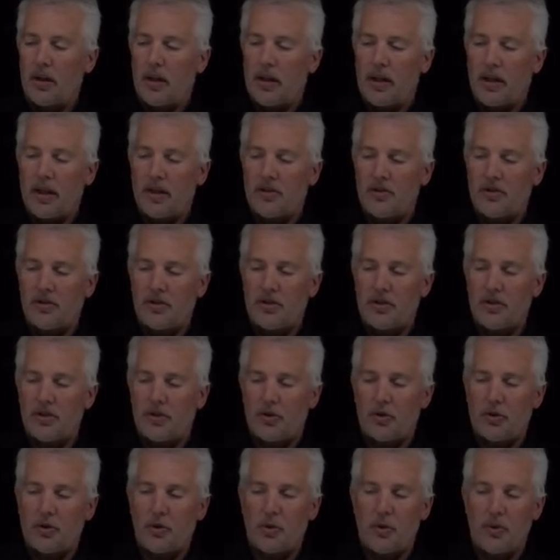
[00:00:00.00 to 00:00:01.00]
it's
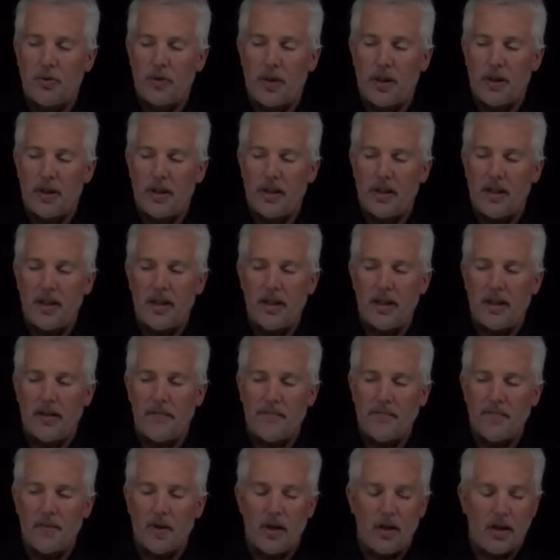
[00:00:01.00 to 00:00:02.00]
true that the
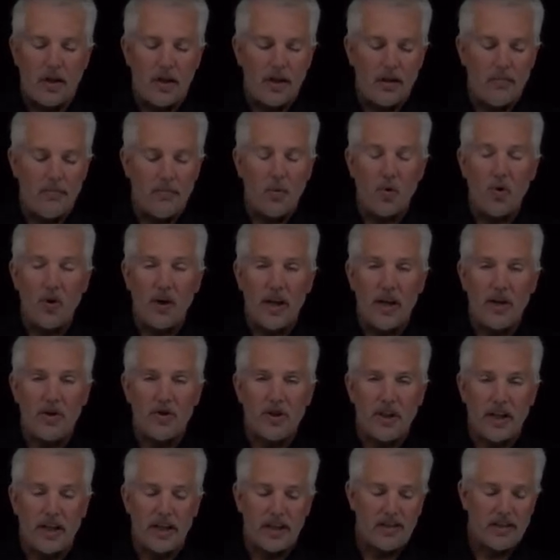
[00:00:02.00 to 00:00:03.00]
uh, more
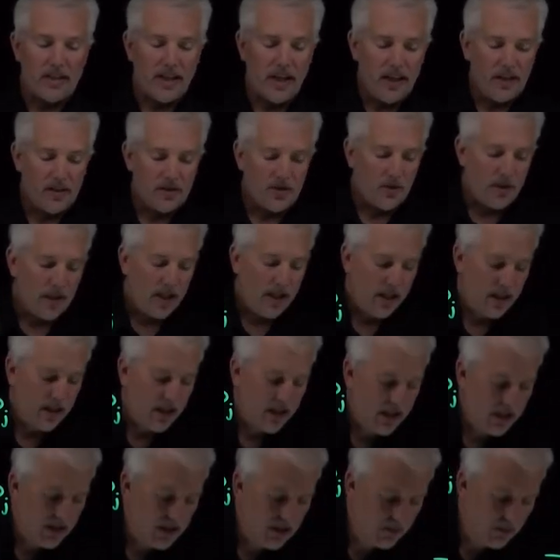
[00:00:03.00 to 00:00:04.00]
energetic state, so again,
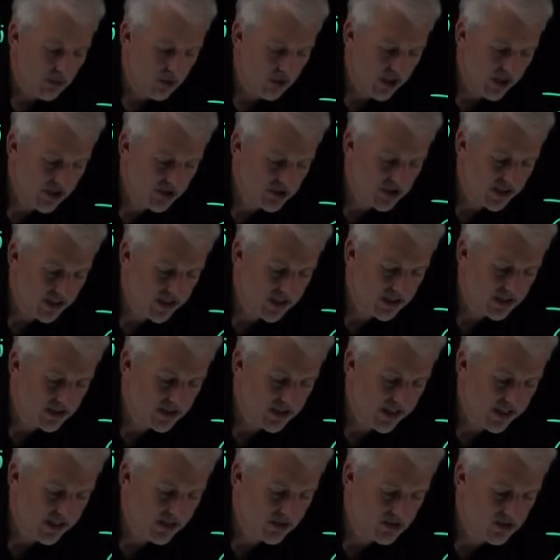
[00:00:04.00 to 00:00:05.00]
the, the more energetic
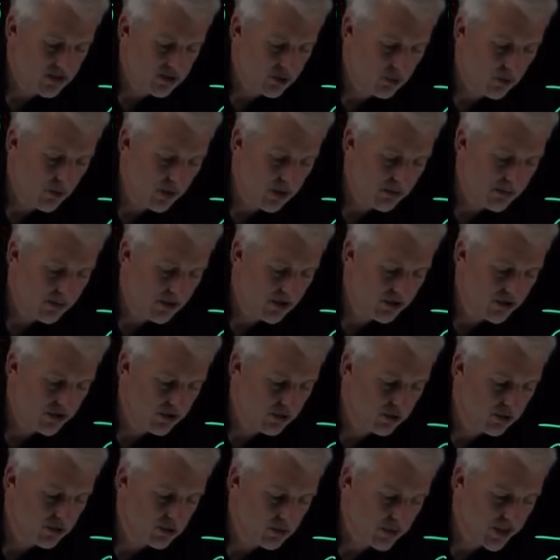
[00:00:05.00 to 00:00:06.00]
state is two water
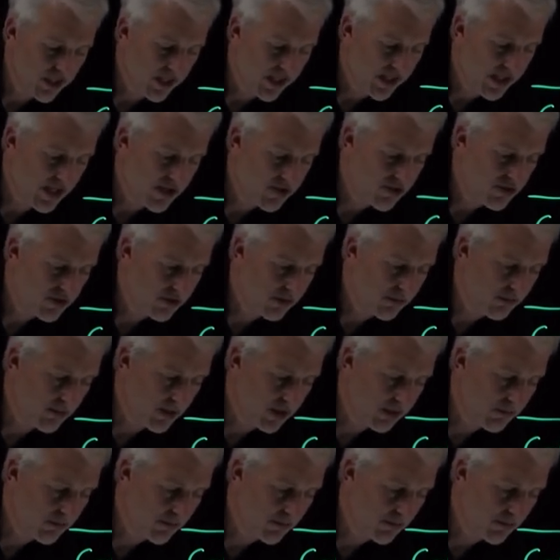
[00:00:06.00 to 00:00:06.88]
molecules with that hydrogen bond